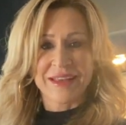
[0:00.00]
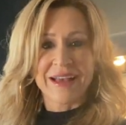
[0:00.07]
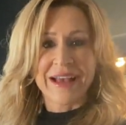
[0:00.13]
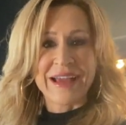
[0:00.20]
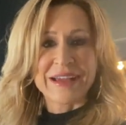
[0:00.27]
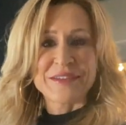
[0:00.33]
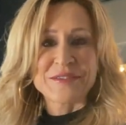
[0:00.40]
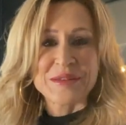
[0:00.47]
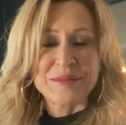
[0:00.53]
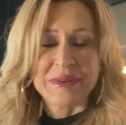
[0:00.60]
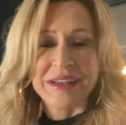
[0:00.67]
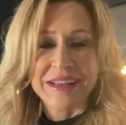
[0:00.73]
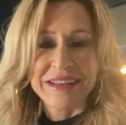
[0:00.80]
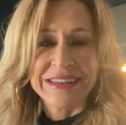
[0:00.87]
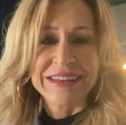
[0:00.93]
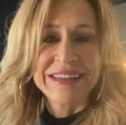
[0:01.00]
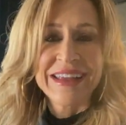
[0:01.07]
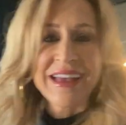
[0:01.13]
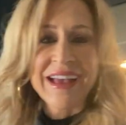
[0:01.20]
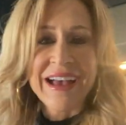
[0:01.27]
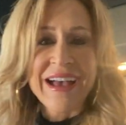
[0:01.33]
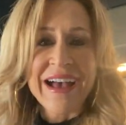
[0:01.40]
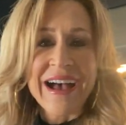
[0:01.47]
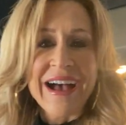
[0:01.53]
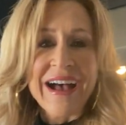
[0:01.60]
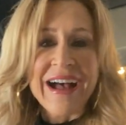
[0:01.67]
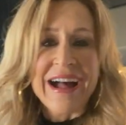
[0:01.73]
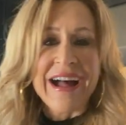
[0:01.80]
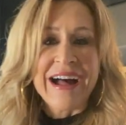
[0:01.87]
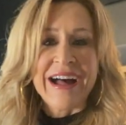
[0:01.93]
Hi everybody.
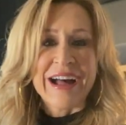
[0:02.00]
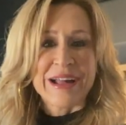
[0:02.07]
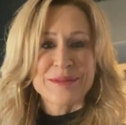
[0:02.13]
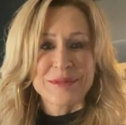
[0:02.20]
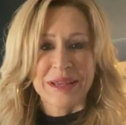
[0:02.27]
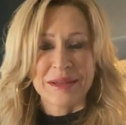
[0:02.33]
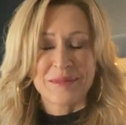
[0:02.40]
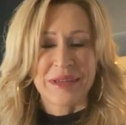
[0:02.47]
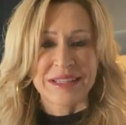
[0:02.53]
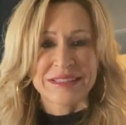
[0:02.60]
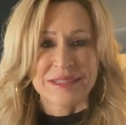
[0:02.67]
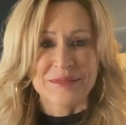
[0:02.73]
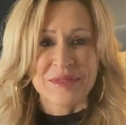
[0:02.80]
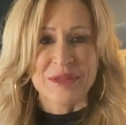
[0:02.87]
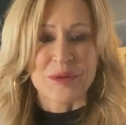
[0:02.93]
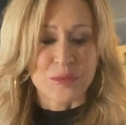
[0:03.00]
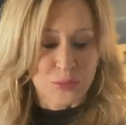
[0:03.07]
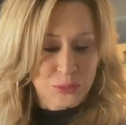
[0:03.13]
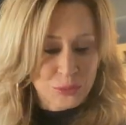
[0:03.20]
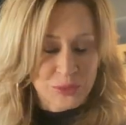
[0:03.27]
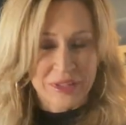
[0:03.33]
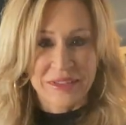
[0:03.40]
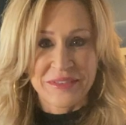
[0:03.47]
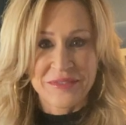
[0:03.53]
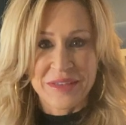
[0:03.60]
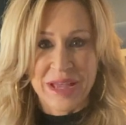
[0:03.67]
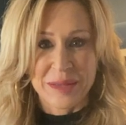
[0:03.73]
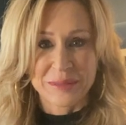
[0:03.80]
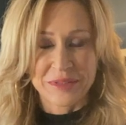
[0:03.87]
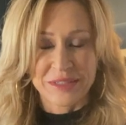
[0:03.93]
I'm going to make something really
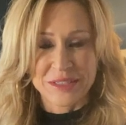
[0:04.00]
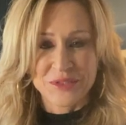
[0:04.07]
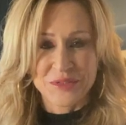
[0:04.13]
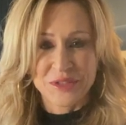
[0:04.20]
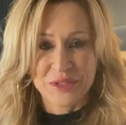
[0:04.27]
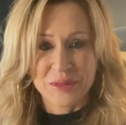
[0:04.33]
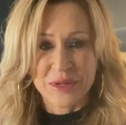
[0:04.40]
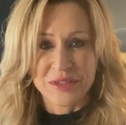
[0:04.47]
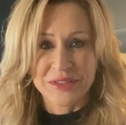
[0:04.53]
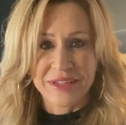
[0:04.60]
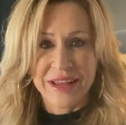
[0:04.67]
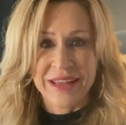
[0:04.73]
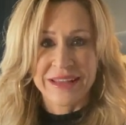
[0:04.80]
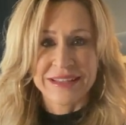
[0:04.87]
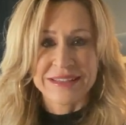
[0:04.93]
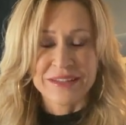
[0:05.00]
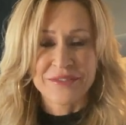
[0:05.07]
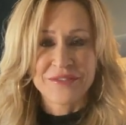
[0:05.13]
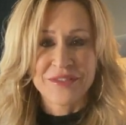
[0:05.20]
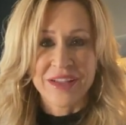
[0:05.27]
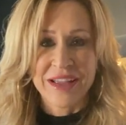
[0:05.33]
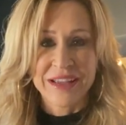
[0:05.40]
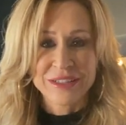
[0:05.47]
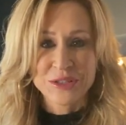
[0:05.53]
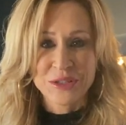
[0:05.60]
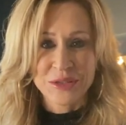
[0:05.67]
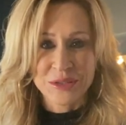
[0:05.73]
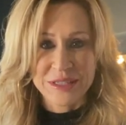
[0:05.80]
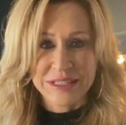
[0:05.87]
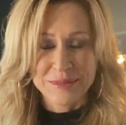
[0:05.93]
fabulous for you all today. It's a fun
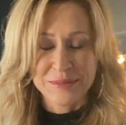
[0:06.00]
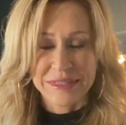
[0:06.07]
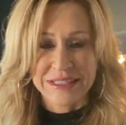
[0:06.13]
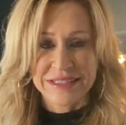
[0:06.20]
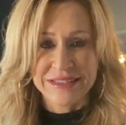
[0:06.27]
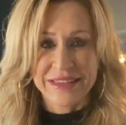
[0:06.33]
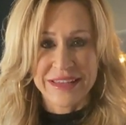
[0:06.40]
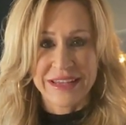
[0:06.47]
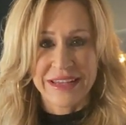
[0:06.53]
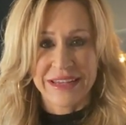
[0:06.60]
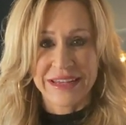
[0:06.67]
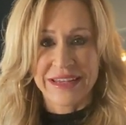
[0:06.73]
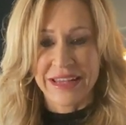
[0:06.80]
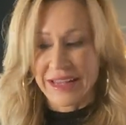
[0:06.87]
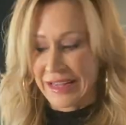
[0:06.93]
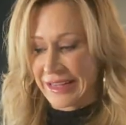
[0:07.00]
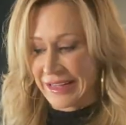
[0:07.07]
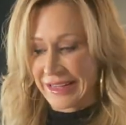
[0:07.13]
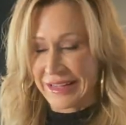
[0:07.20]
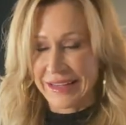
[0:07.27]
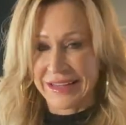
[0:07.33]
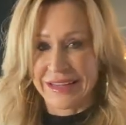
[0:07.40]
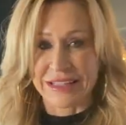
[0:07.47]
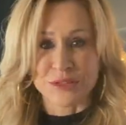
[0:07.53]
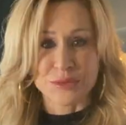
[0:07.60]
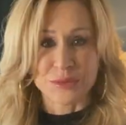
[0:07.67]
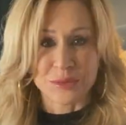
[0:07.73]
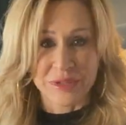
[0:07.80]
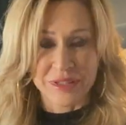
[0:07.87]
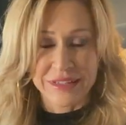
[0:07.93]
Christmas thing and it's
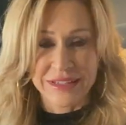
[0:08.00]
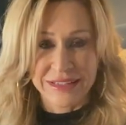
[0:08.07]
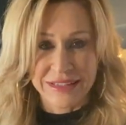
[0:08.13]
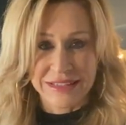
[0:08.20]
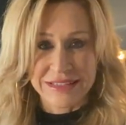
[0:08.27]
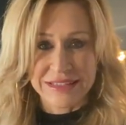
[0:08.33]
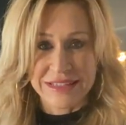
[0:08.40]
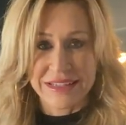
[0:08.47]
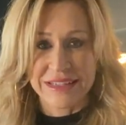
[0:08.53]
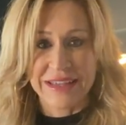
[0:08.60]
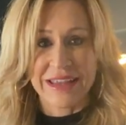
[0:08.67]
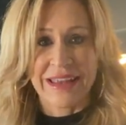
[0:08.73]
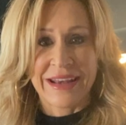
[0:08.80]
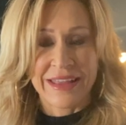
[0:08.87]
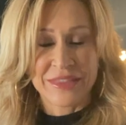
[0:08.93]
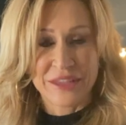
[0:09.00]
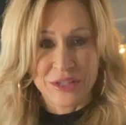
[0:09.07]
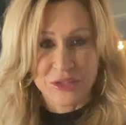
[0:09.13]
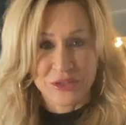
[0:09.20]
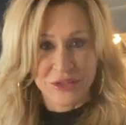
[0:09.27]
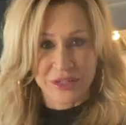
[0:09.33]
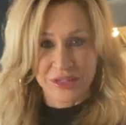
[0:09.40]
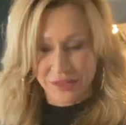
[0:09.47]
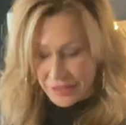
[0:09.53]
really easy and I think you're going to